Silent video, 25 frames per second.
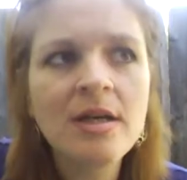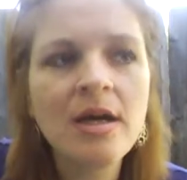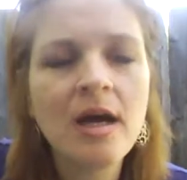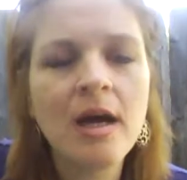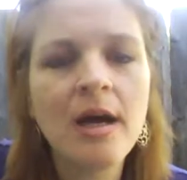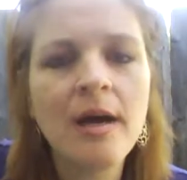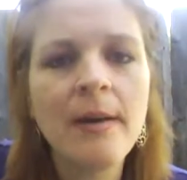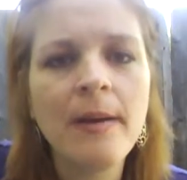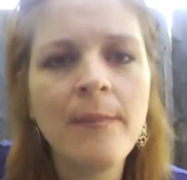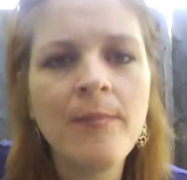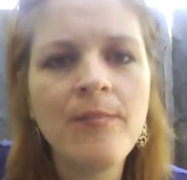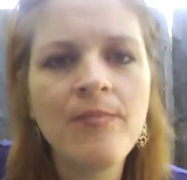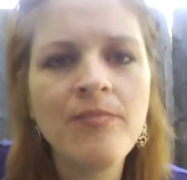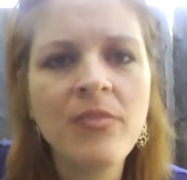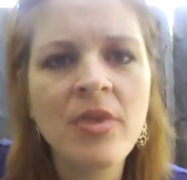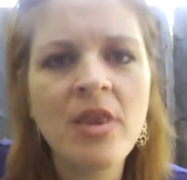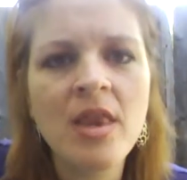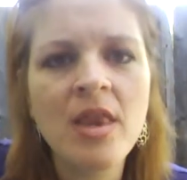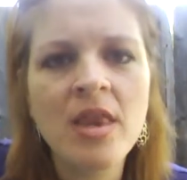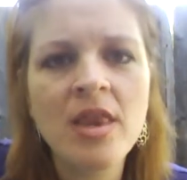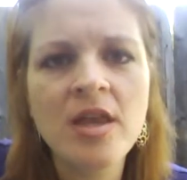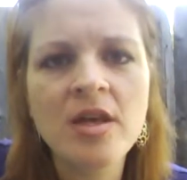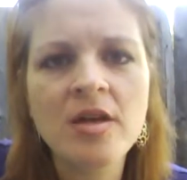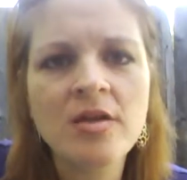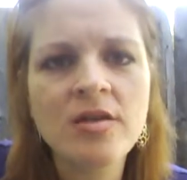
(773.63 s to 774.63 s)

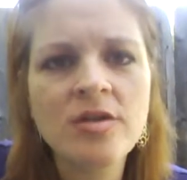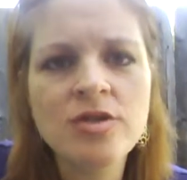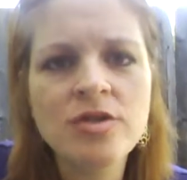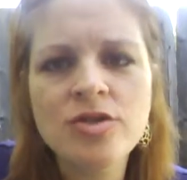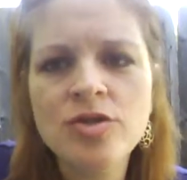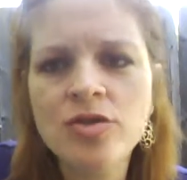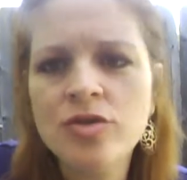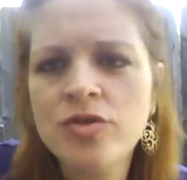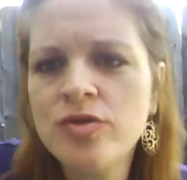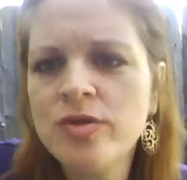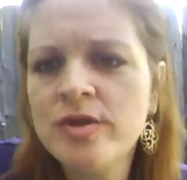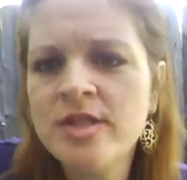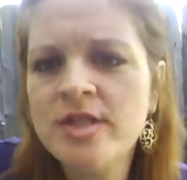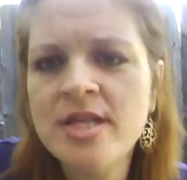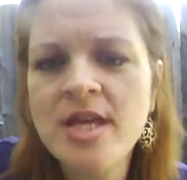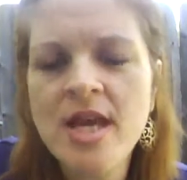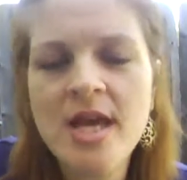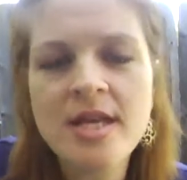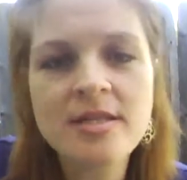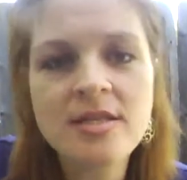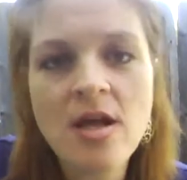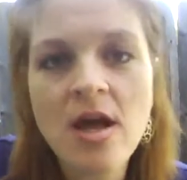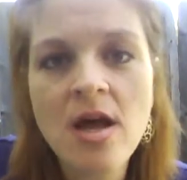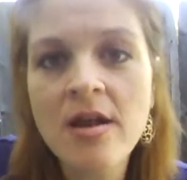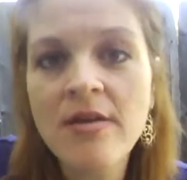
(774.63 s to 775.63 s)
The surgery
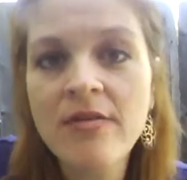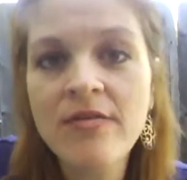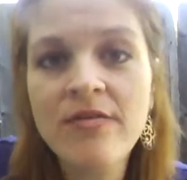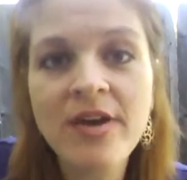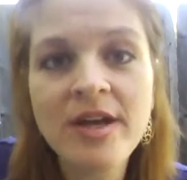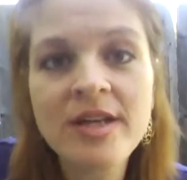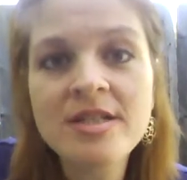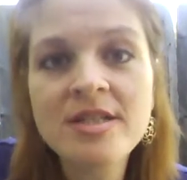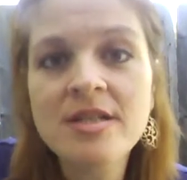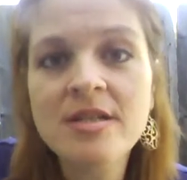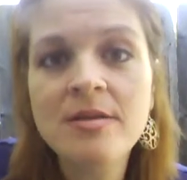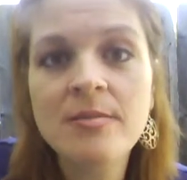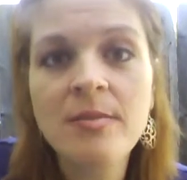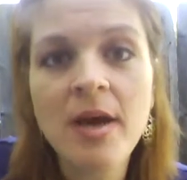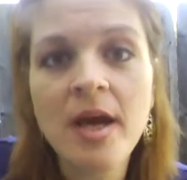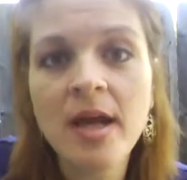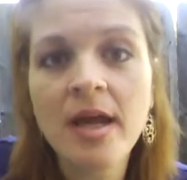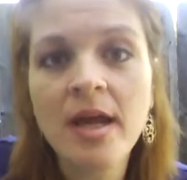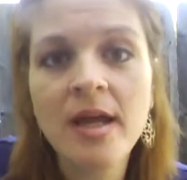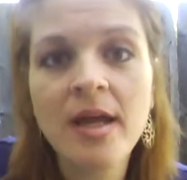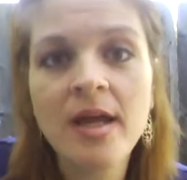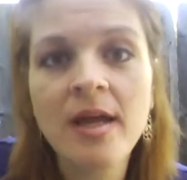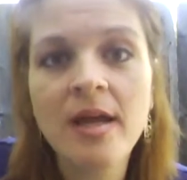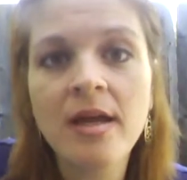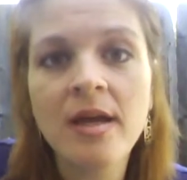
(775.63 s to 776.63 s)
has not affected
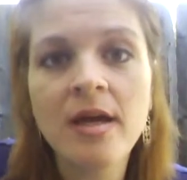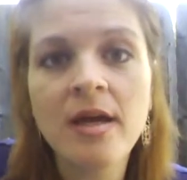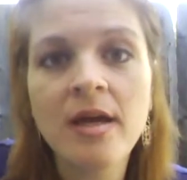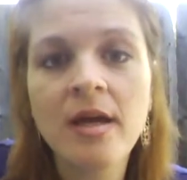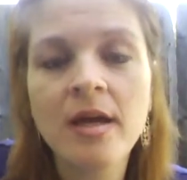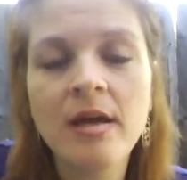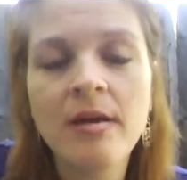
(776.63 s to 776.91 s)
my,